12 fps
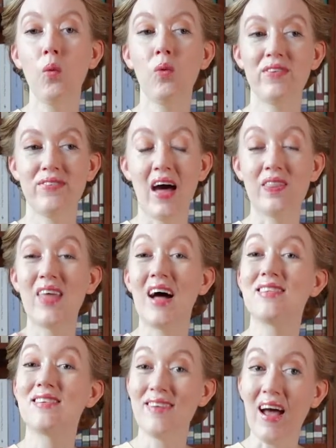was that
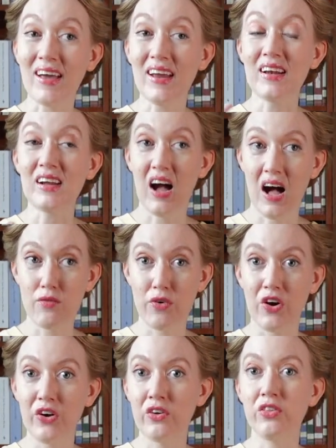that second
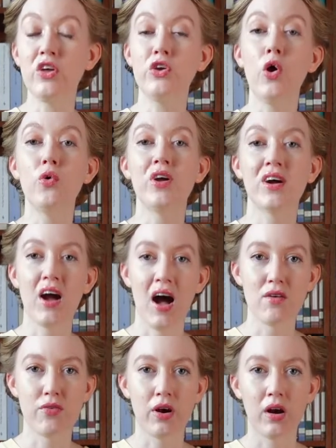cover, the Yoda
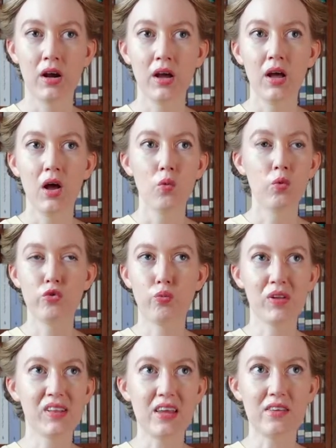cover, was
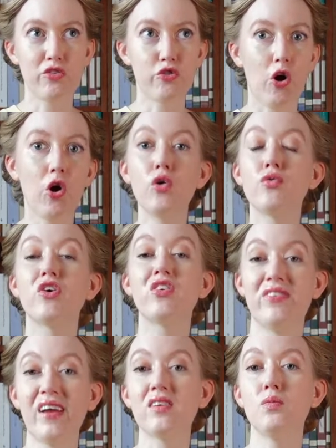released over
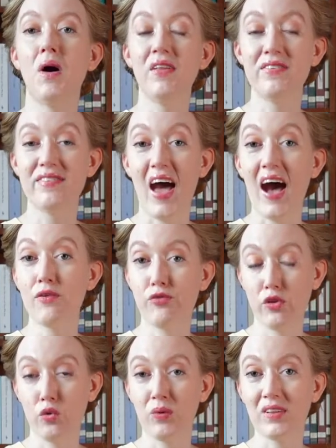six months
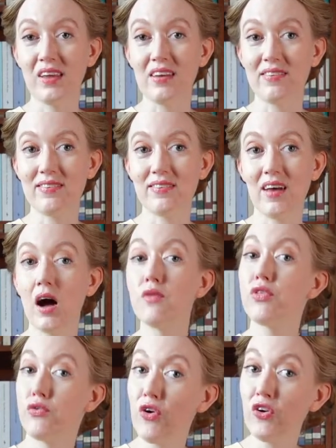after the release
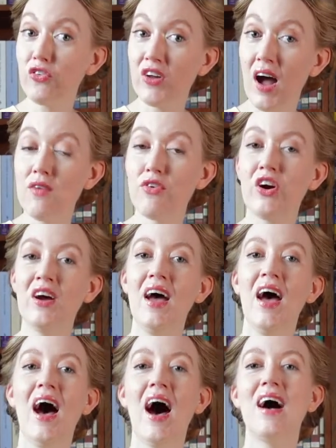of the first cover
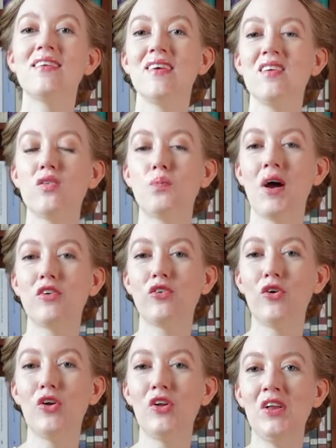as a
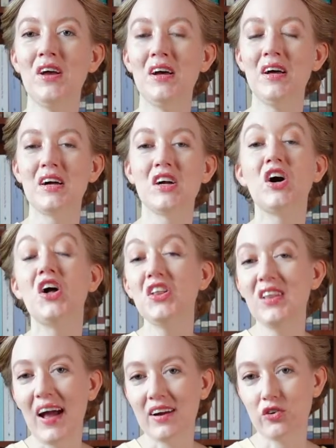special
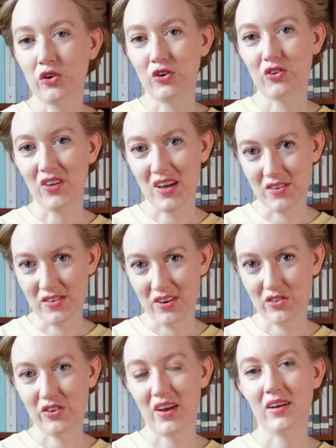collector's
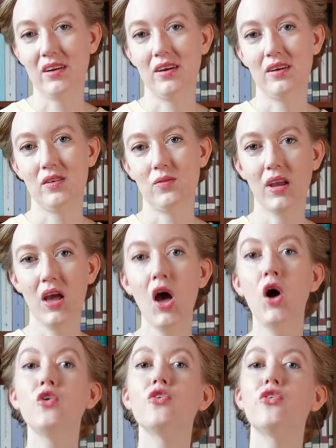edition.
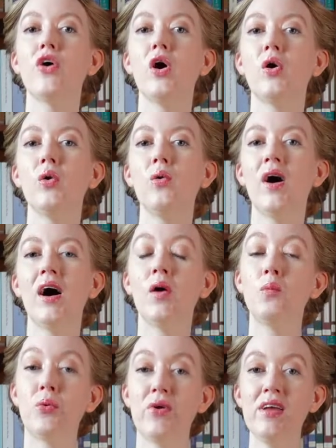So, a
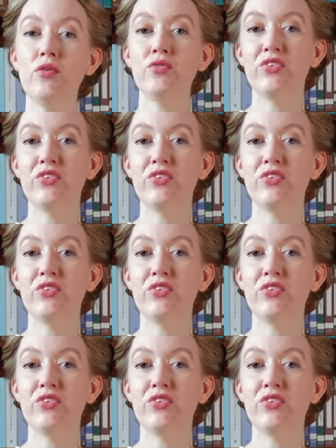brief